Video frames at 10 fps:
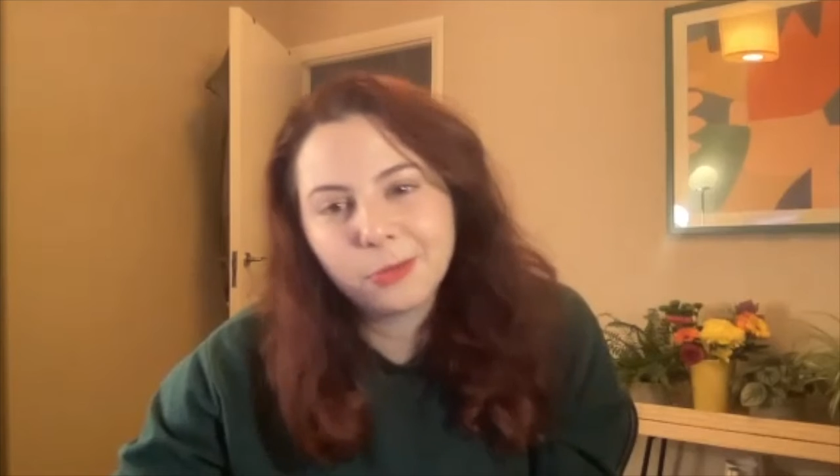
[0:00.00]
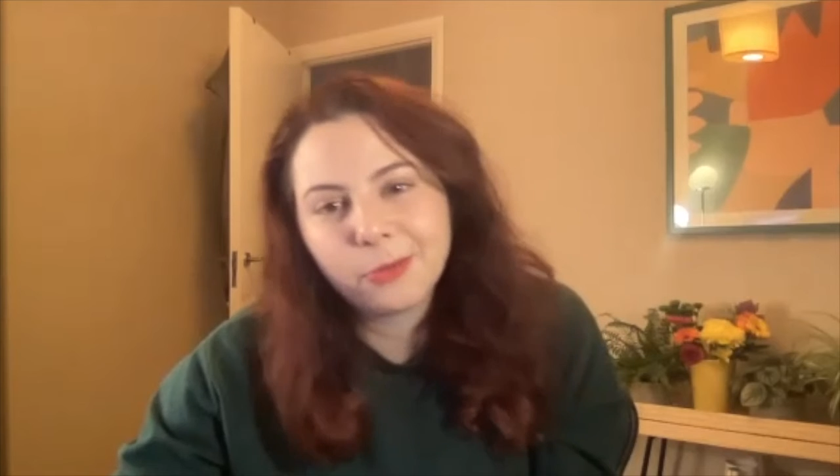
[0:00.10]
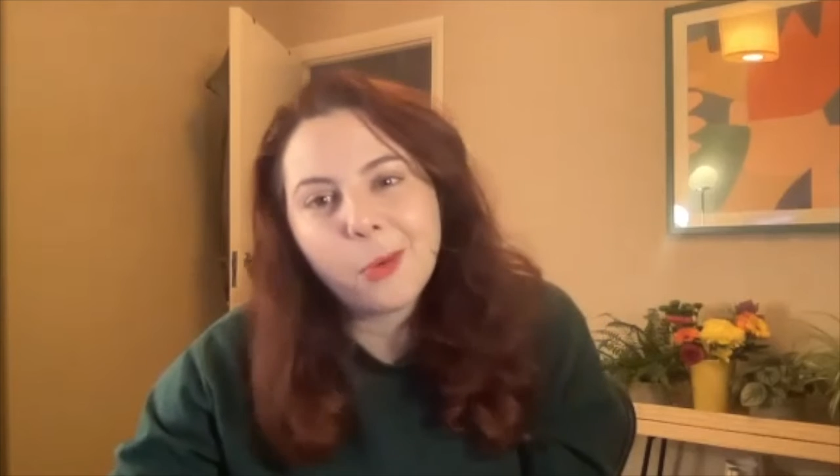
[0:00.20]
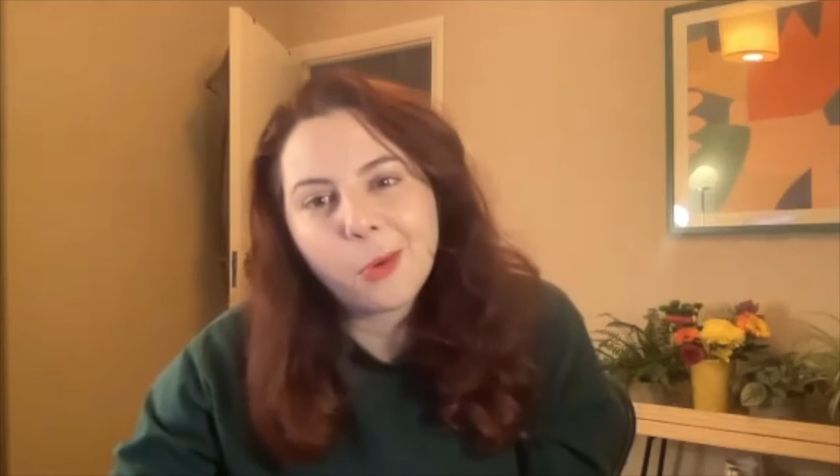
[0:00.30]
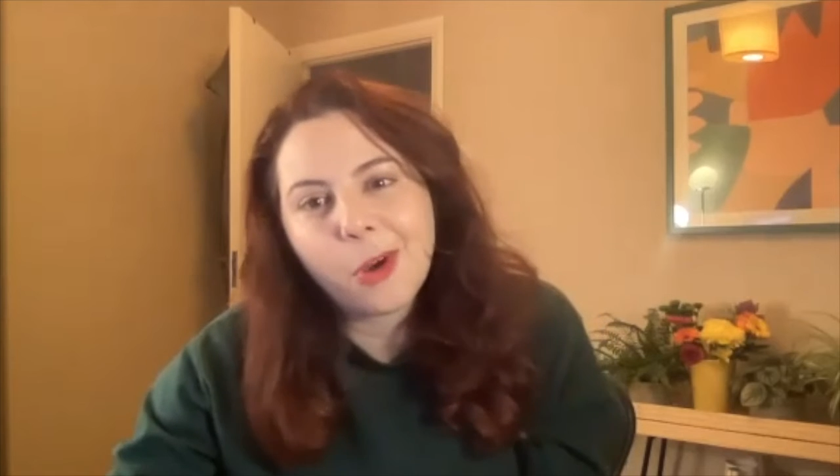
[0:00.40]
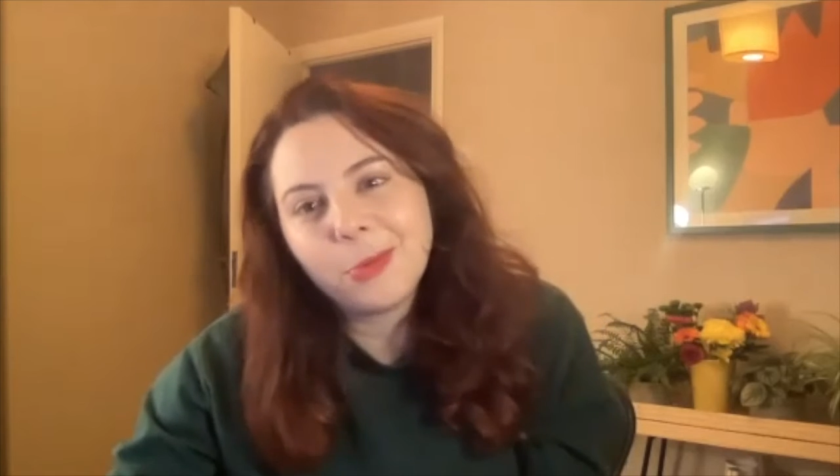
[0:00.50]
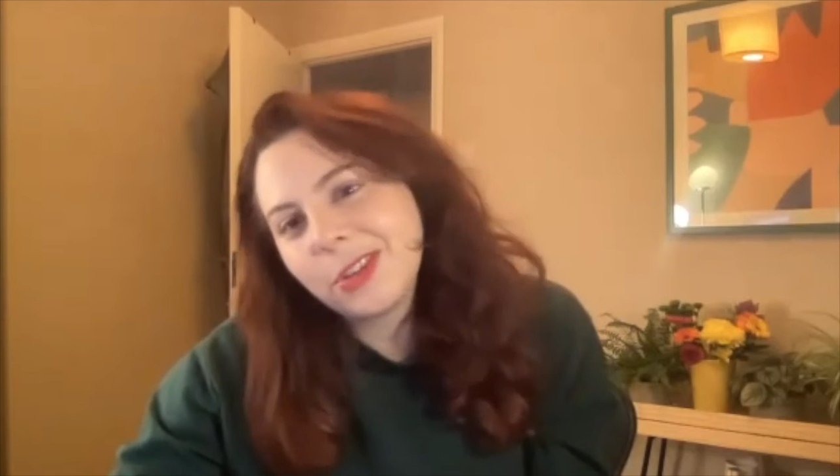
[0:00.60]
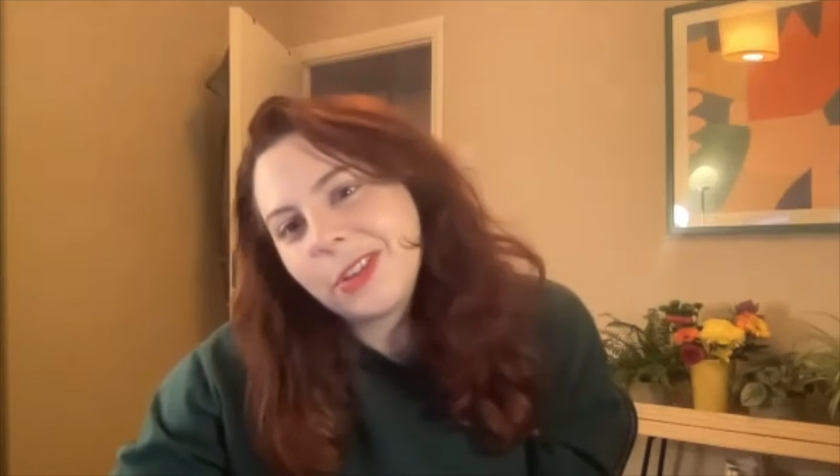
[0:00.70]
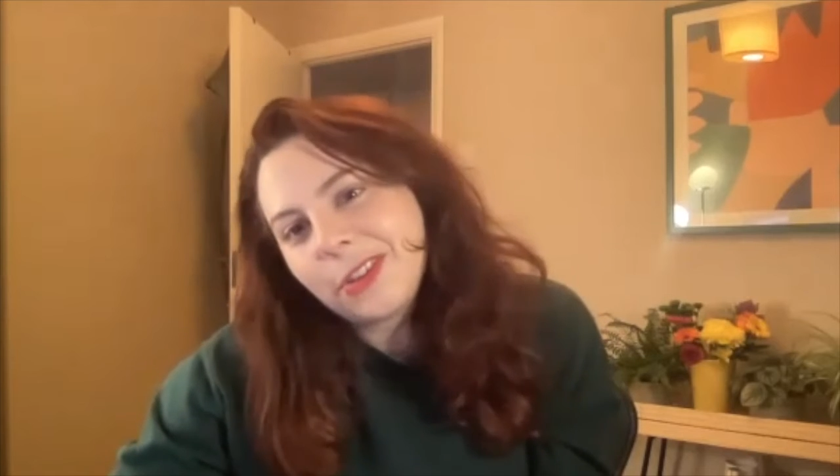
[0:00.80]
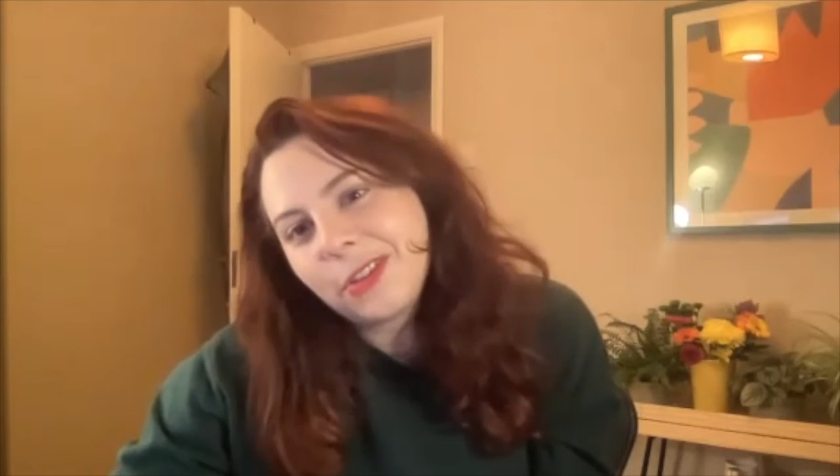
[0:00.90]
real world, which
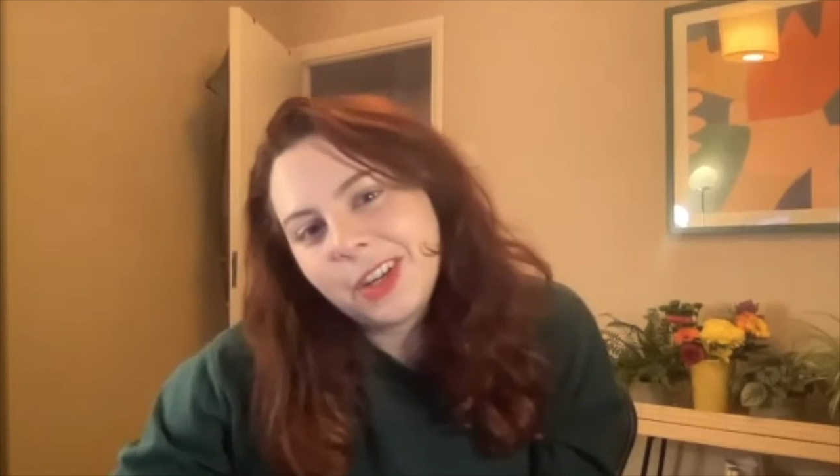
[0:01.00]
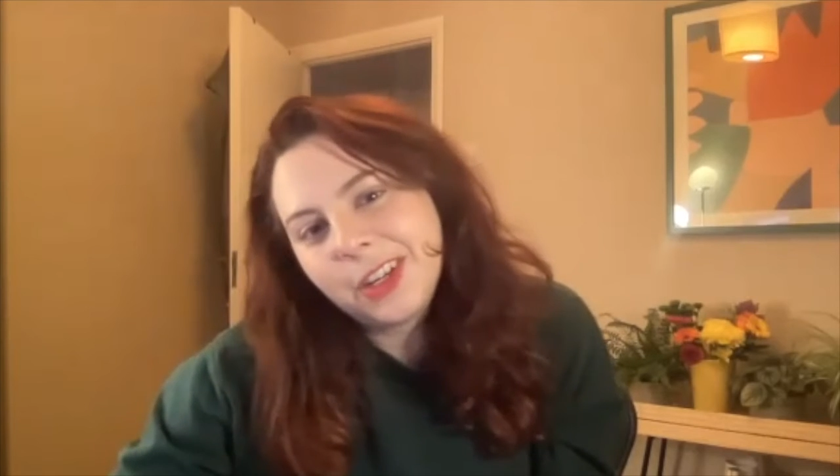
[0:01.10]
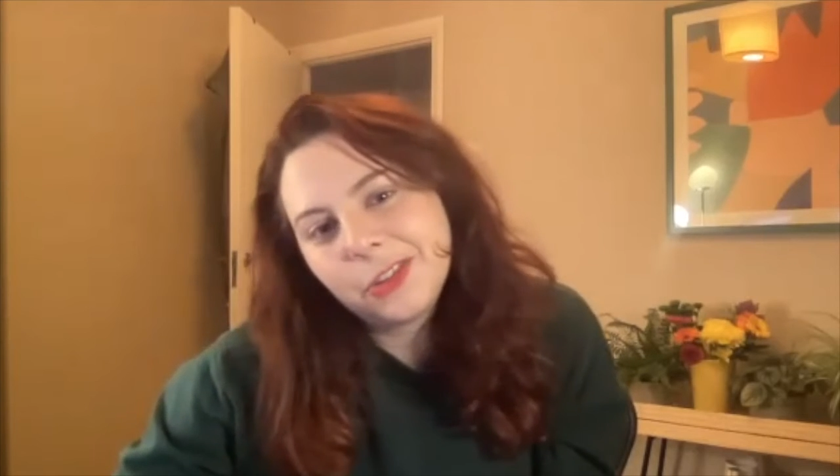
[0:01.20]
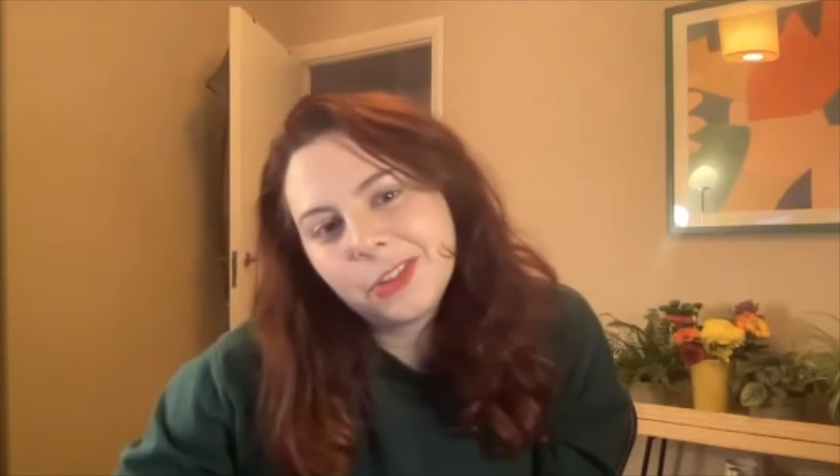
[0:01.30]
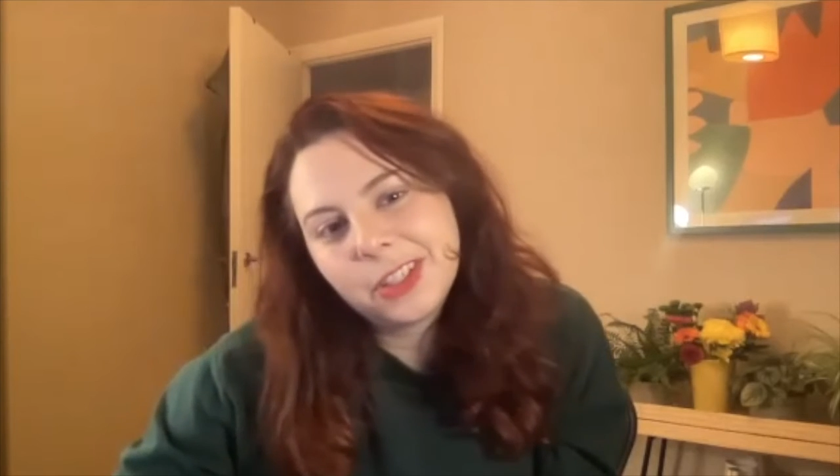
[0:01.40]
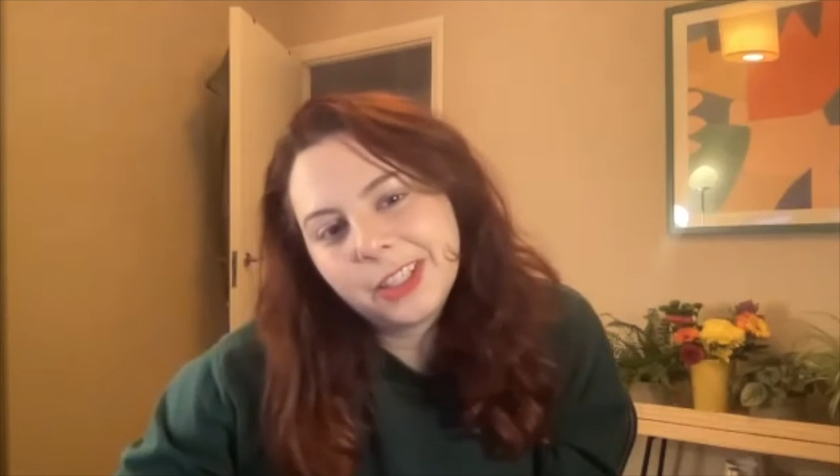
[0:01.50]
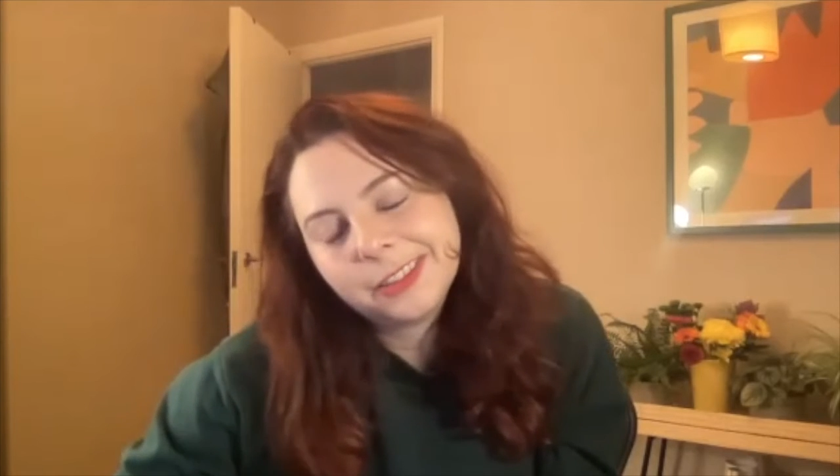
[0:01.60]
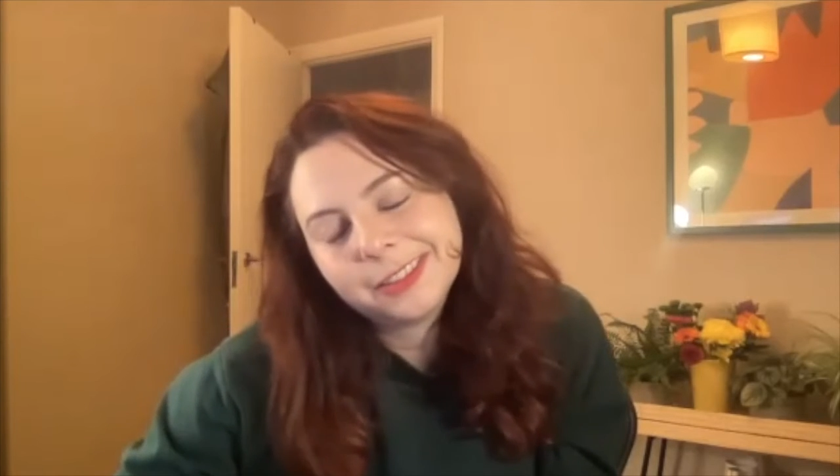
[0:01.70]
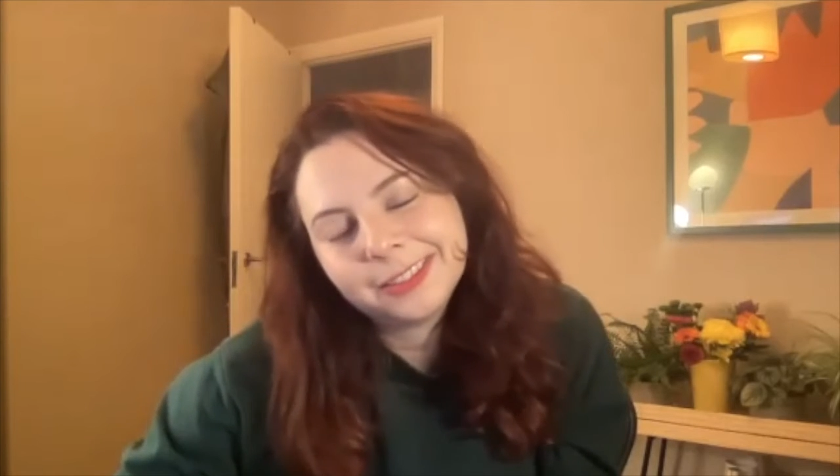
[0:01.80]
is also very interesting.